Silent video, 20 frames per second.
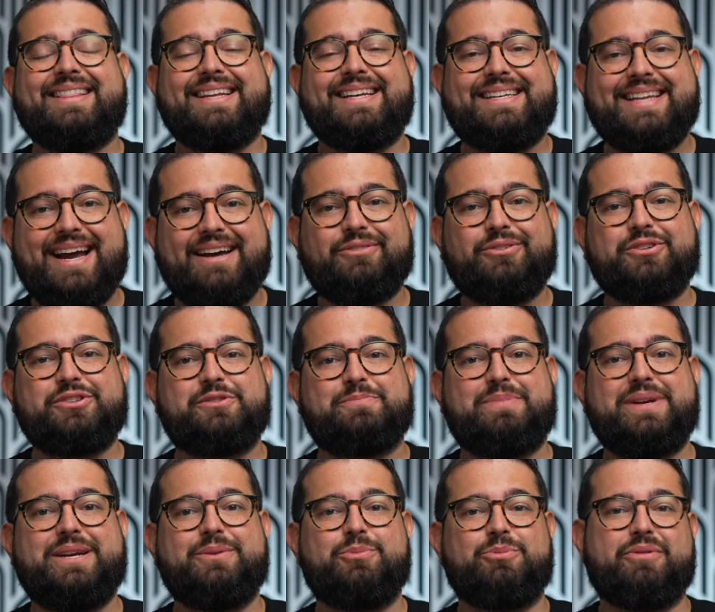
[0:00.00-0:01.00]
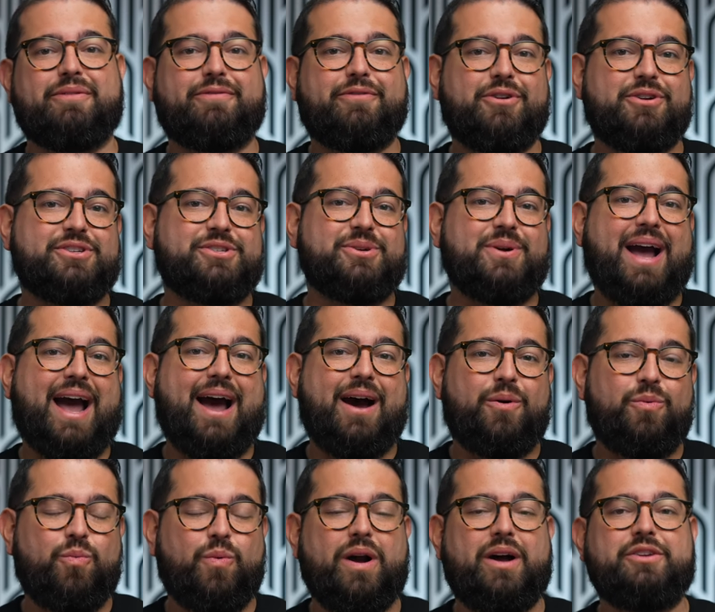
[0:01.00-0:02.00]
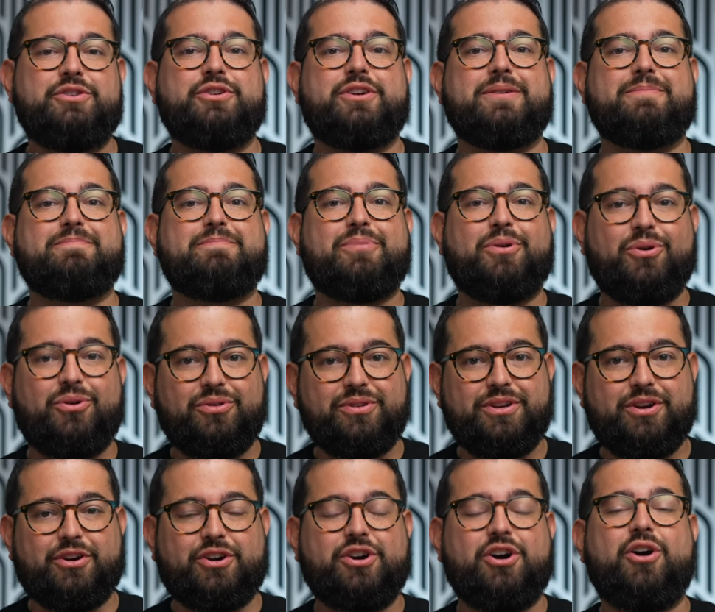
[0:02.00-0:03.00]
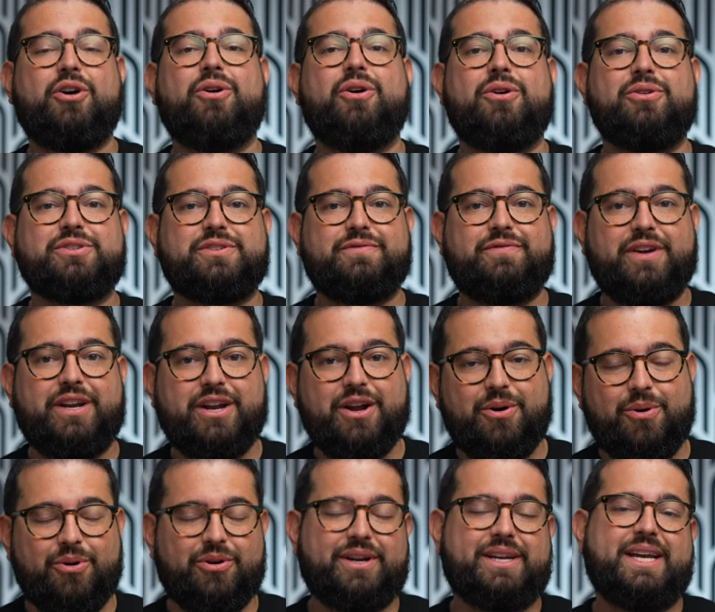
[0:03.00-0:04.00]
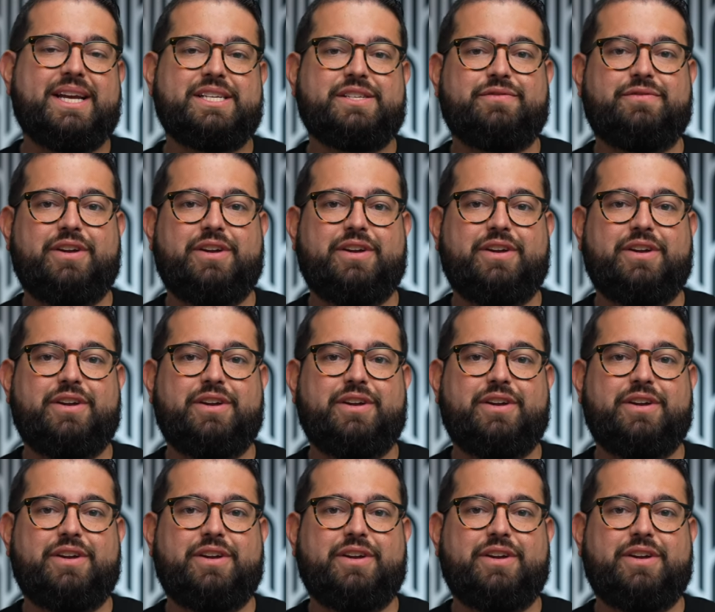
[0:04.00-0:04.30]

the download speed would refer to how well you can pull your co-host video or guest